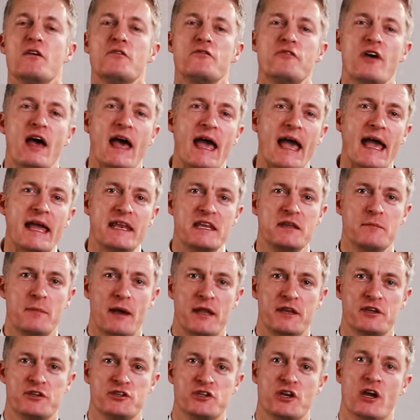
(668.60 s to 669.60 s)
For any
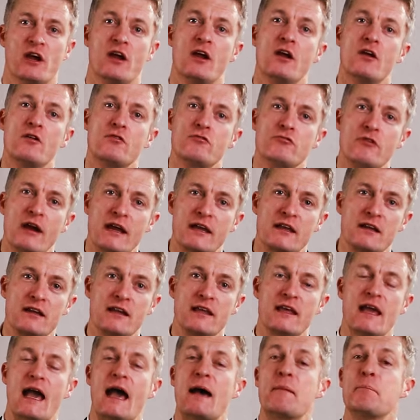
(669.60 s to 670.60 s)
manager,
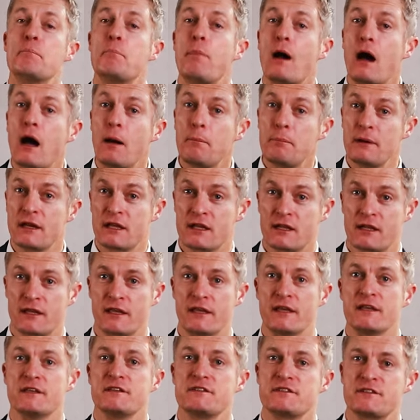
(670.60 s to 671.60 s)
regularly and
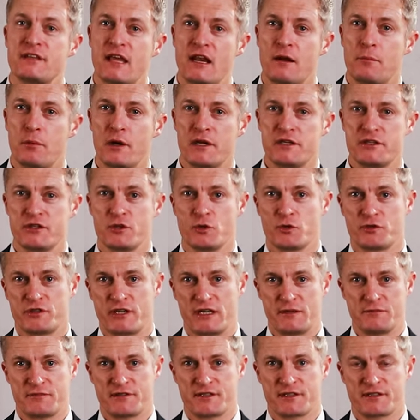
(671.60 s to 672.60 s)
publicly celebrating your
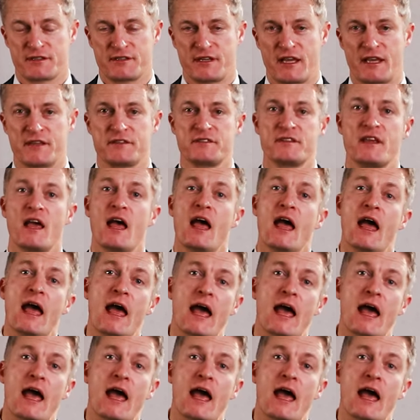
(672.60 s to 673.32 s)
team's success